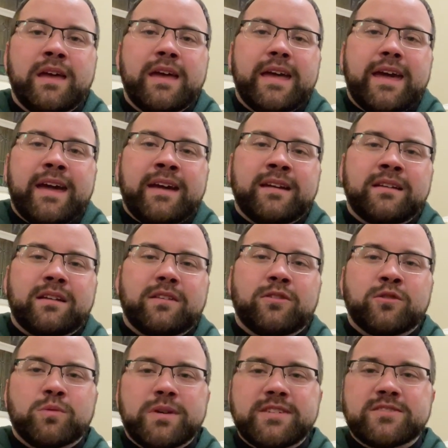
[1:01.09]
And the
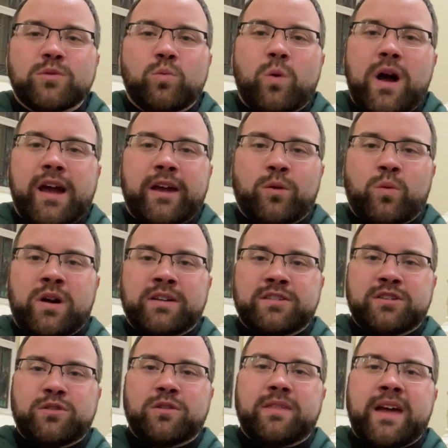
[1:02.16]
reason why I wanted
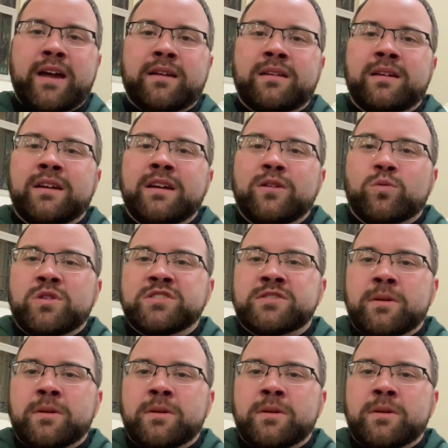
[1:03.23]
to do that was